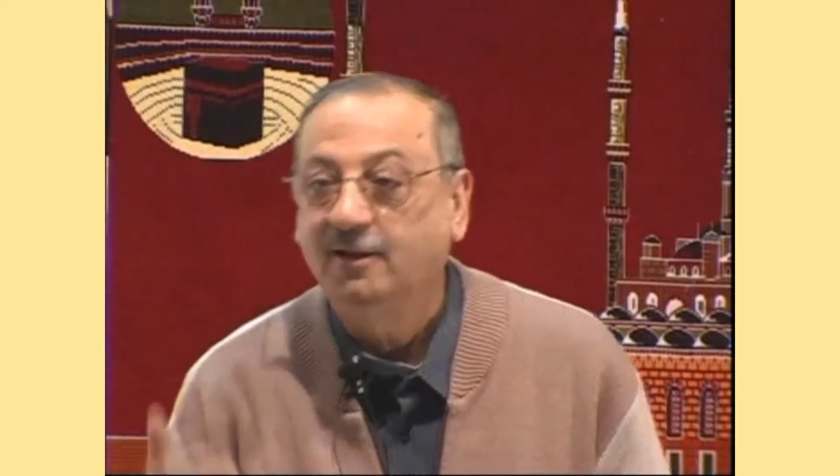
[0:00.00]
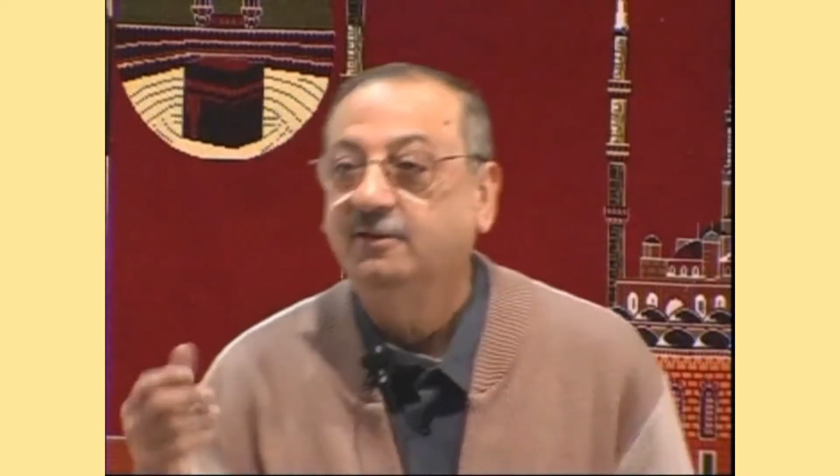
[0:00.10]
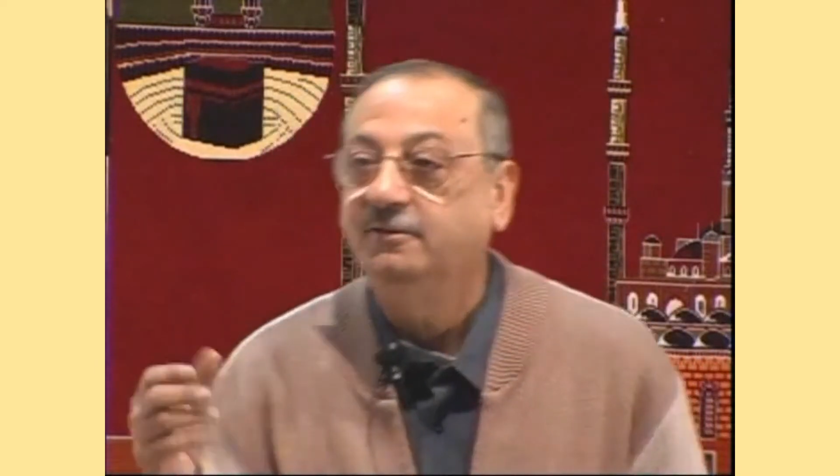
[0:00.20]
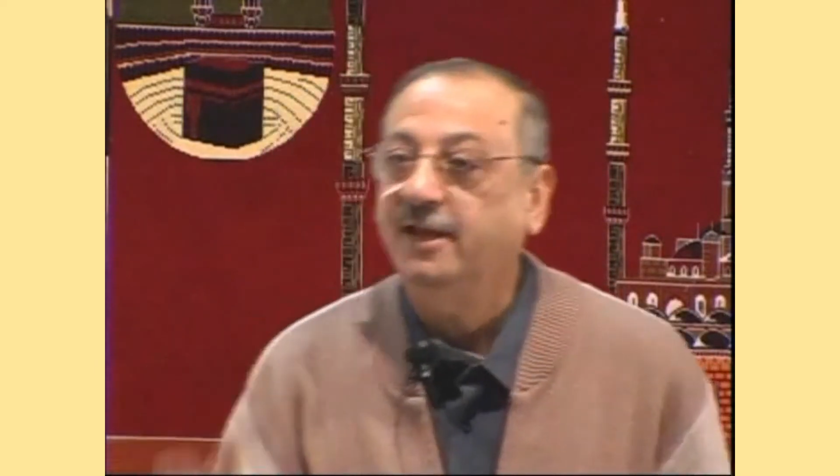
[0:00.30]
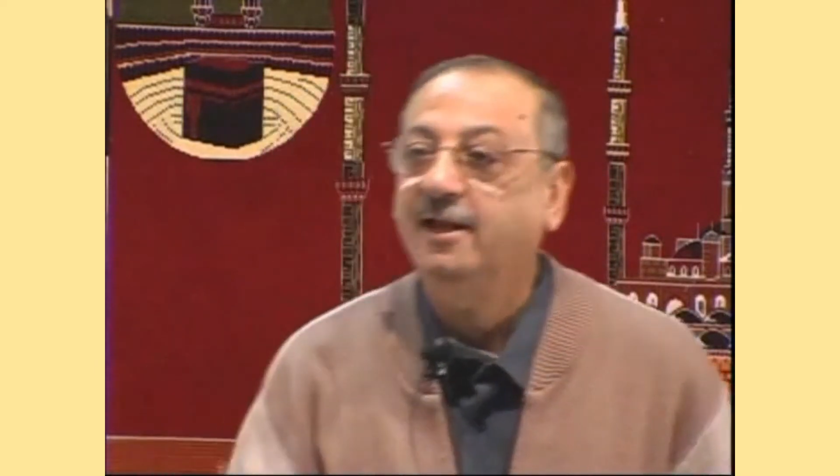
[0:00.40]

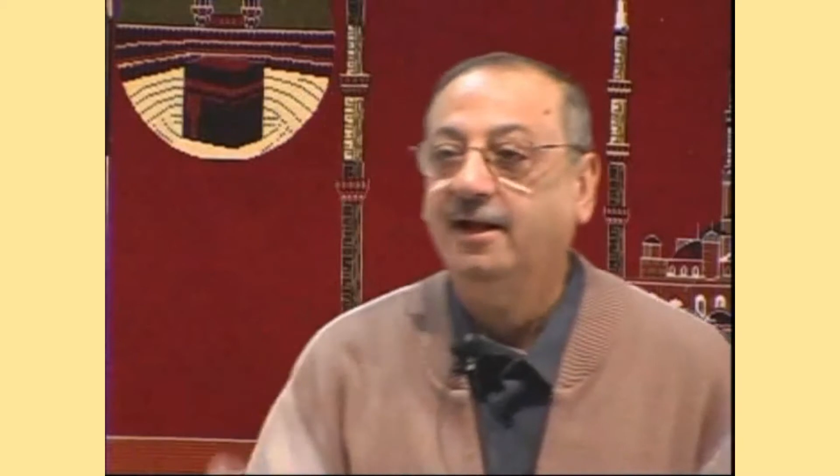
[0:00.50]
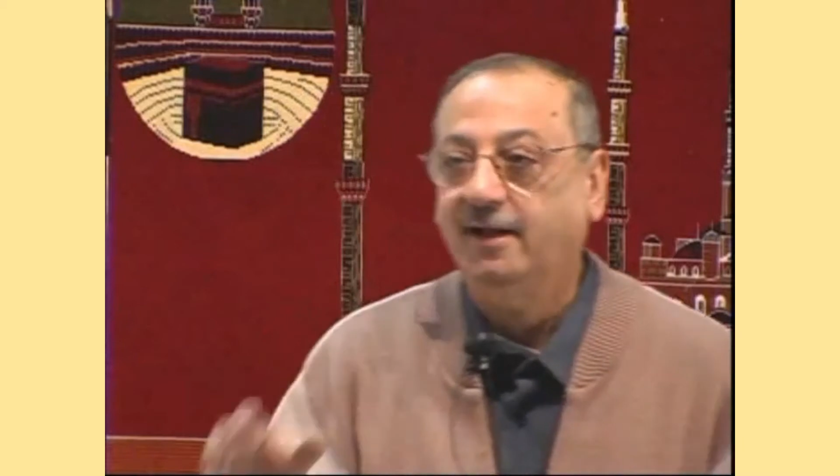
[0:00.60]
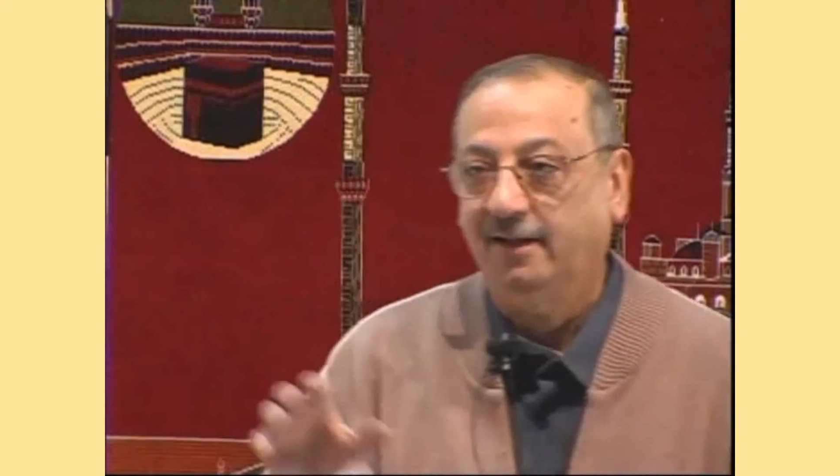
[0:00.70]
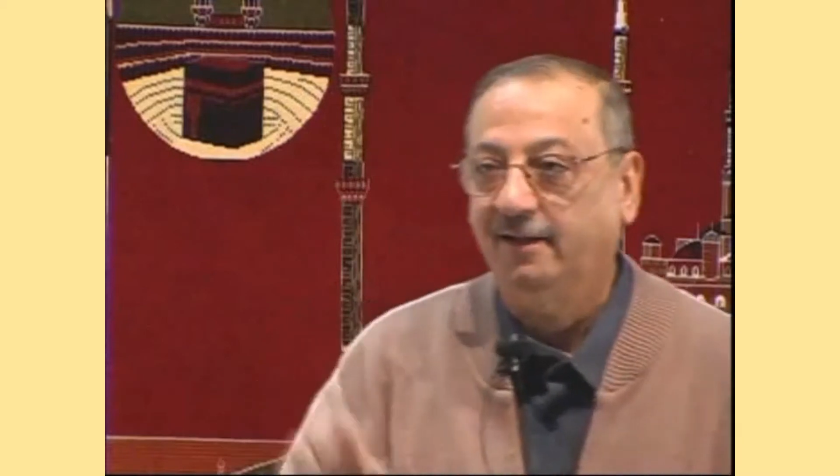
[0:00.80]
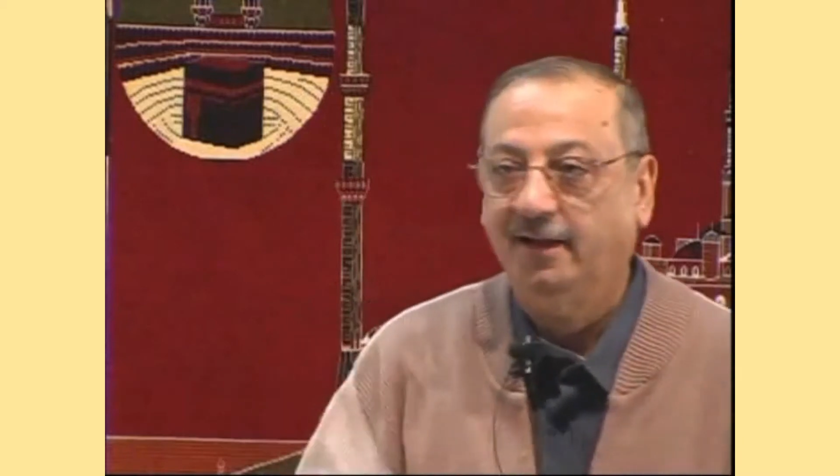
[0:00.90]
They
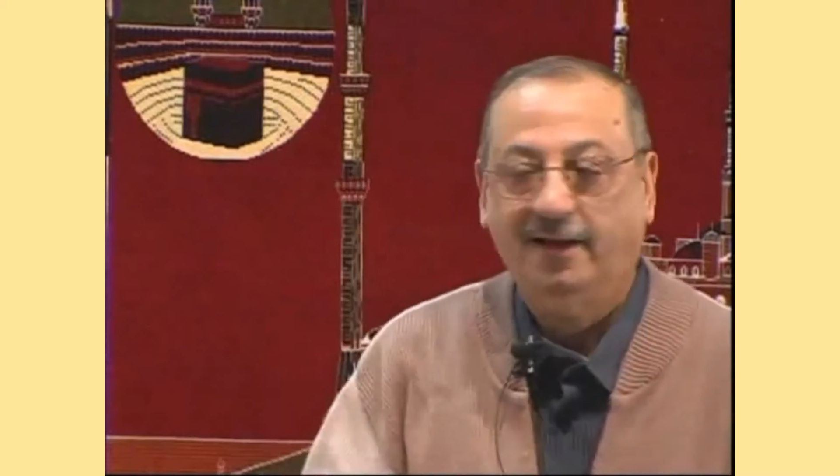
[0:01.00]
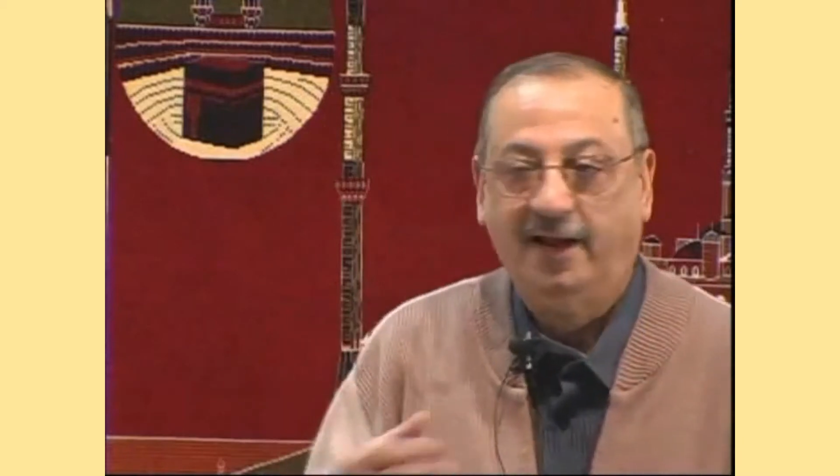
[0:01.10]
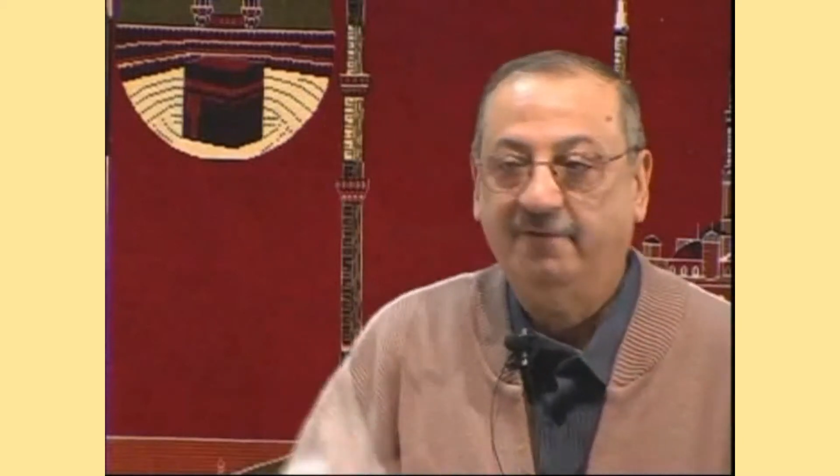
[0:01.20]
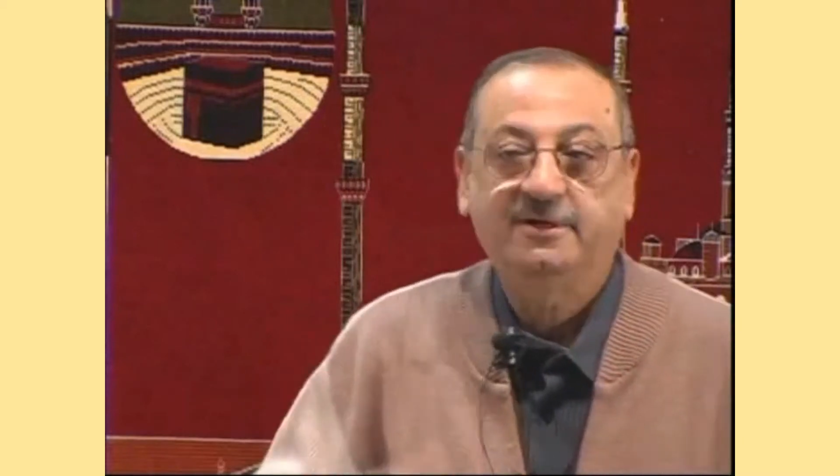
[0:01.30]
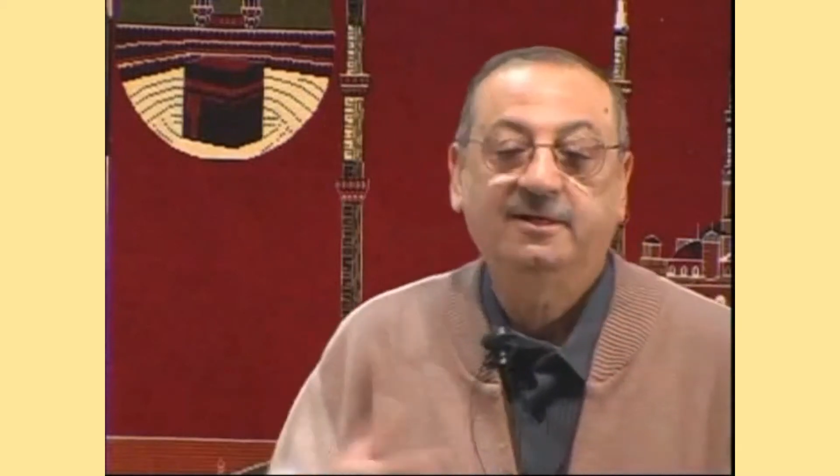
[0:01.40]
have it